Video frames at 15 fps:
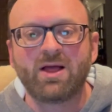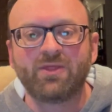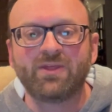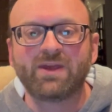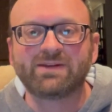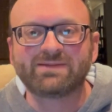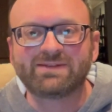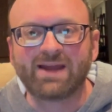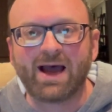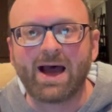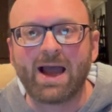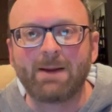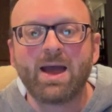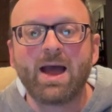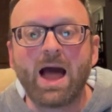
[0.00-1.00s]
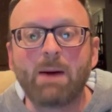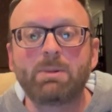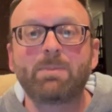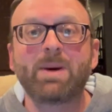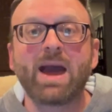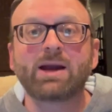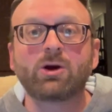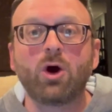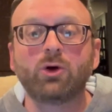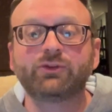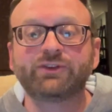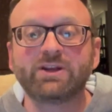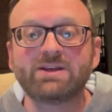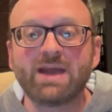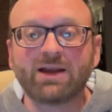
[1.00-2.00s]
this time. I'll be back
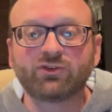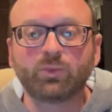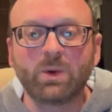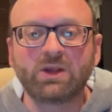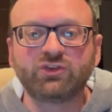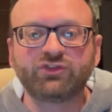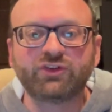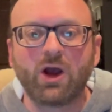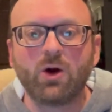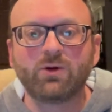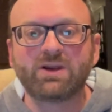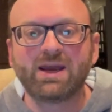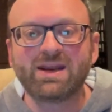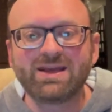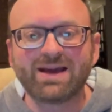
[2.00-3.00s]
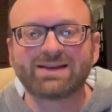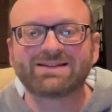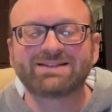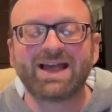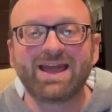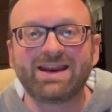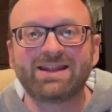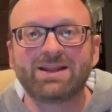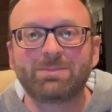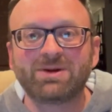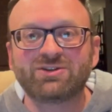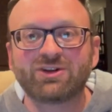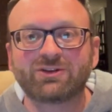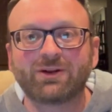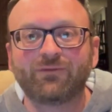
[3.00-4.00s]
hosting next week's show. Getting excited to be
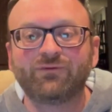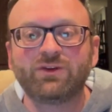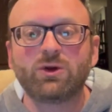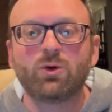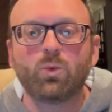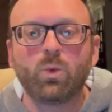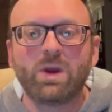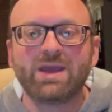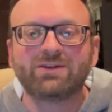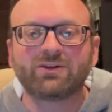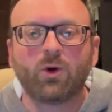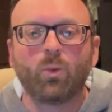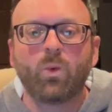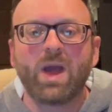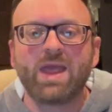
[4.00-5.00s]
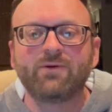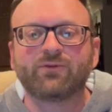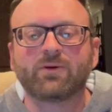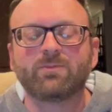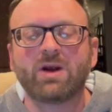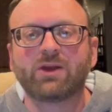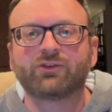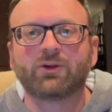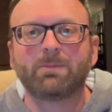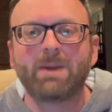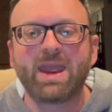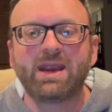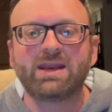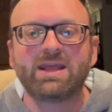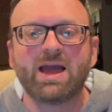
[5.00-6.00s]
just a few weeks away from
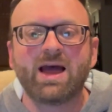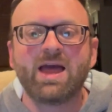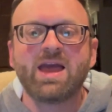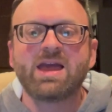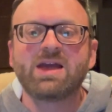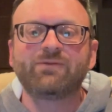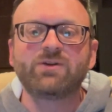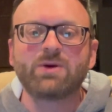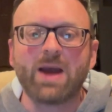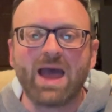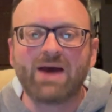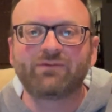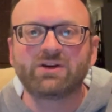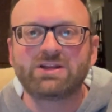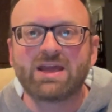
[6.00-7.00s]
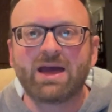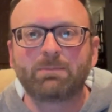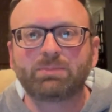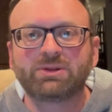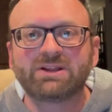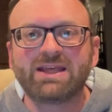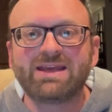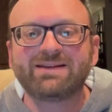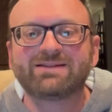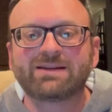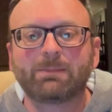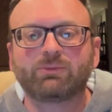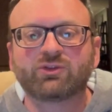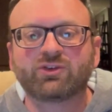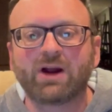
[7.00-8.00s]
WrestleMania. If you haven't yet, please
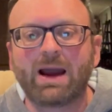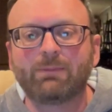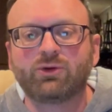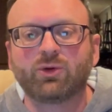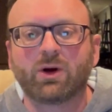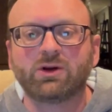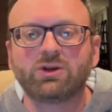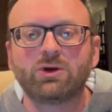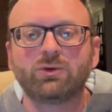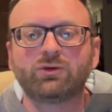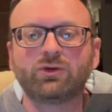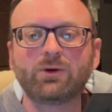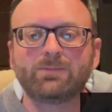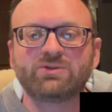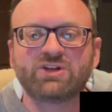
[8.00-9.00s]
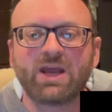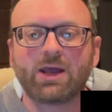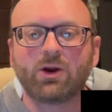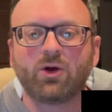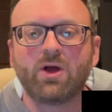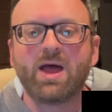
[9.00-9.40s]
subscribe to our YouTube channel.